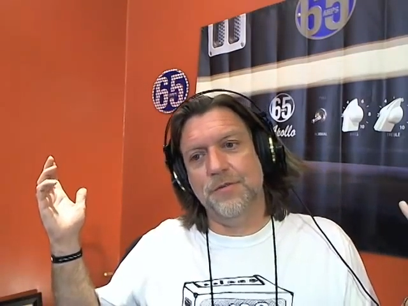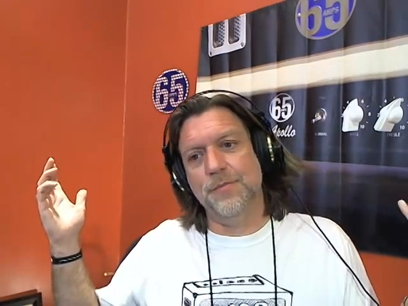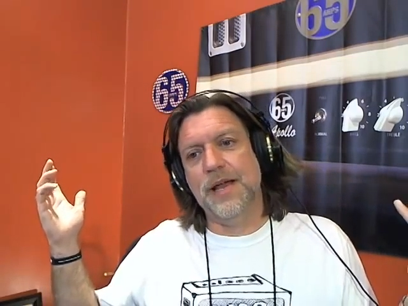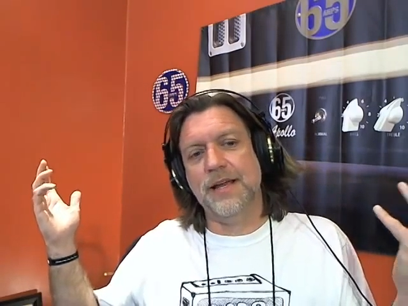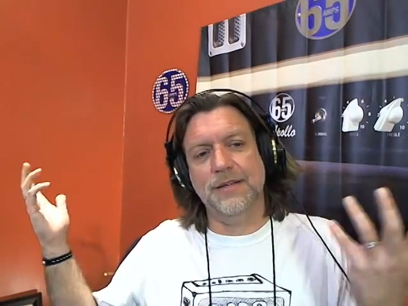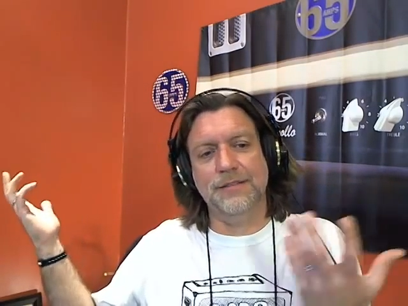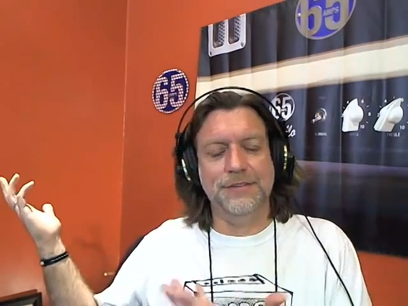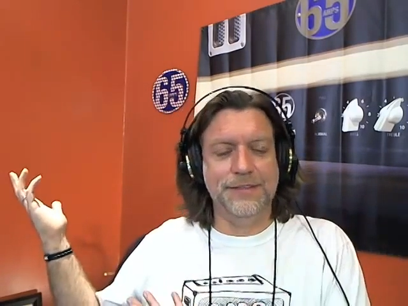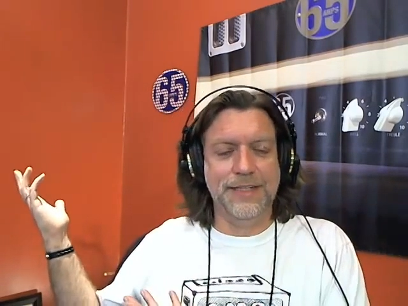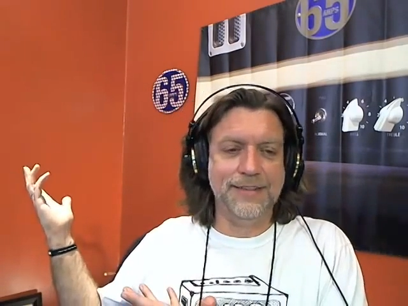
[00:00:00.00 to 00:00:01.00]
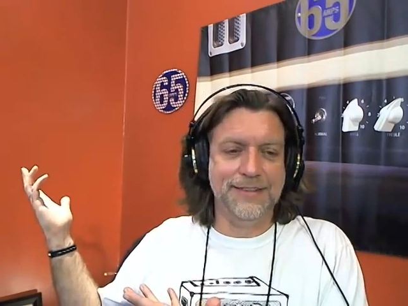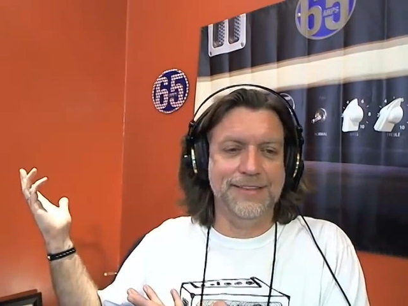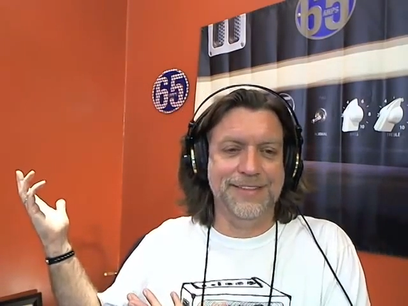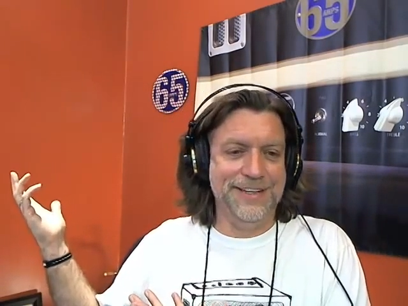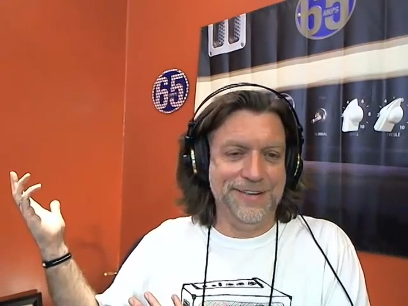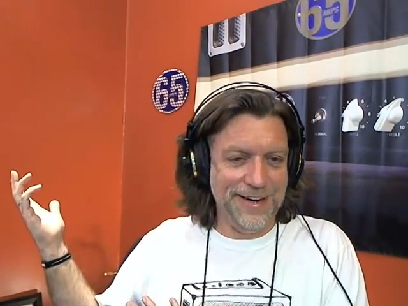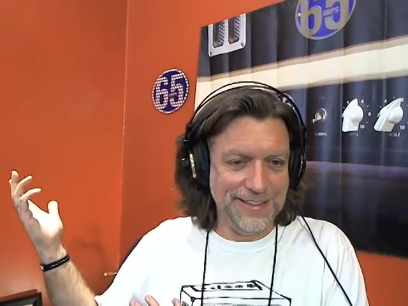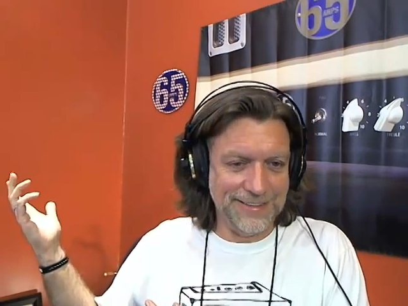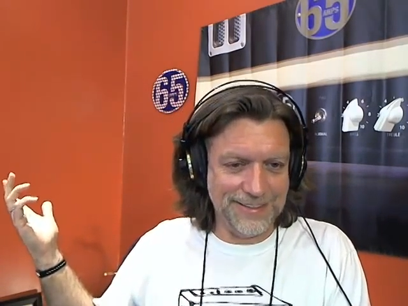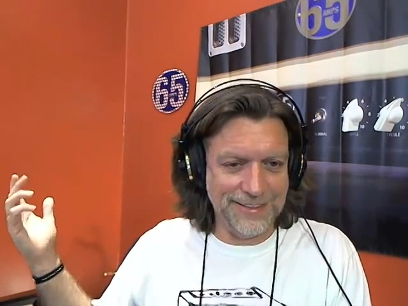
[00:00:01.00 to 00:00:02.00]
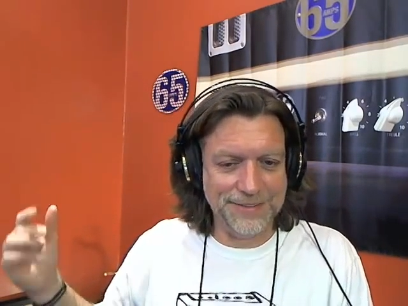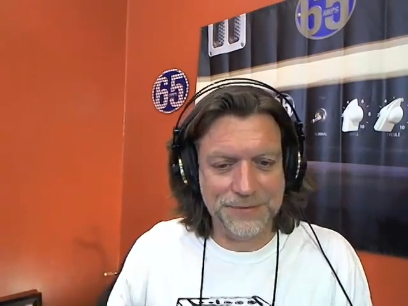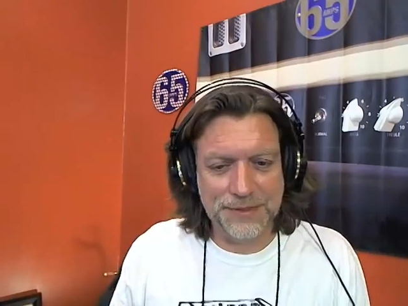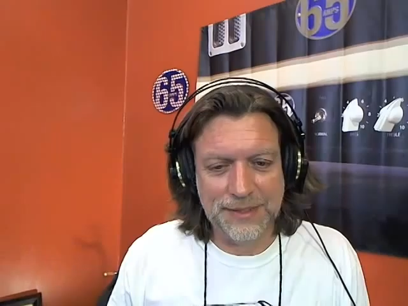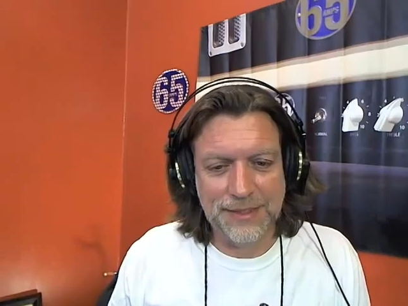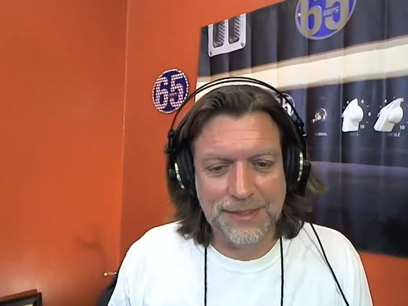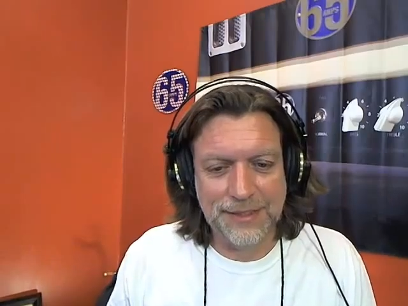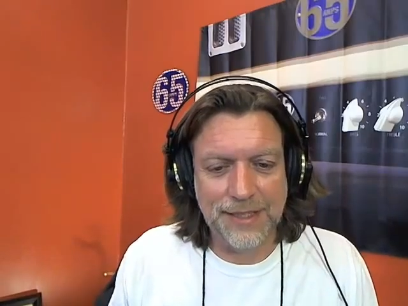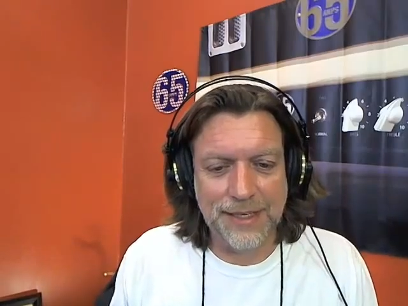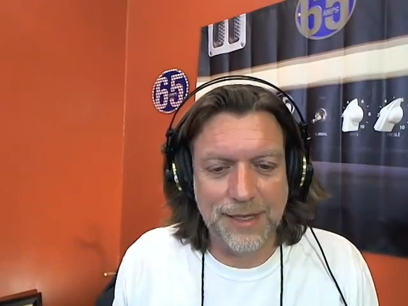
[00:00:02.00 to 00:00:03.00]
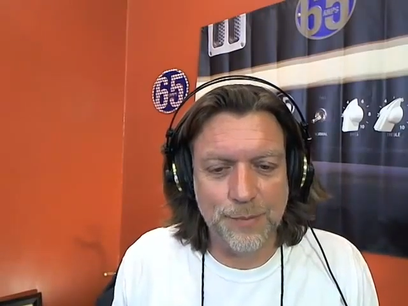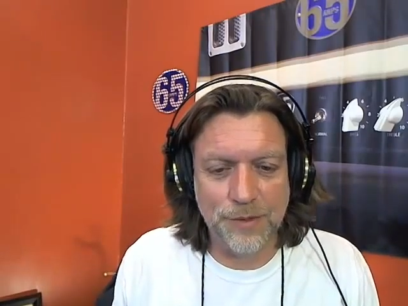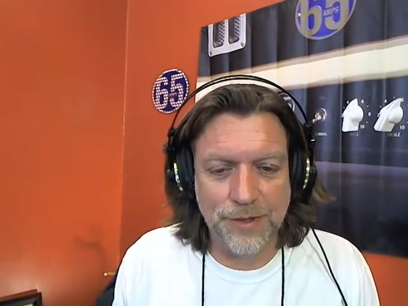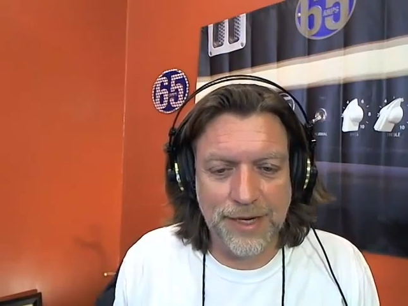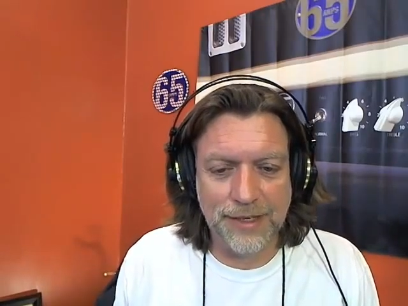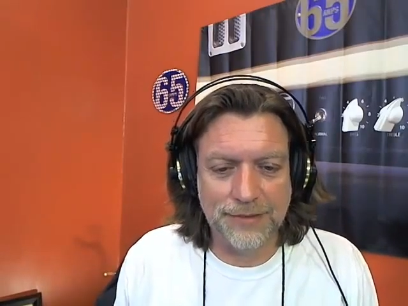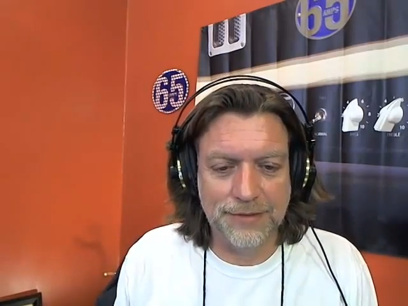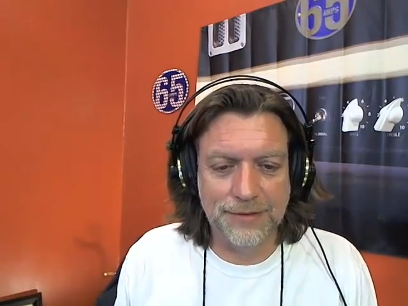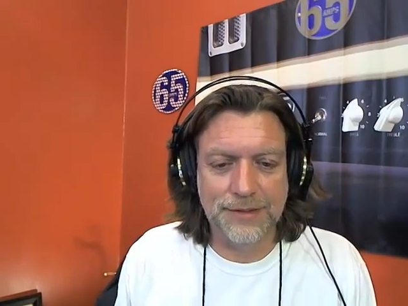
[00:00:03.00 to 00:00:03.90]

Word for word: We're making chassis like crazy, but we're getting,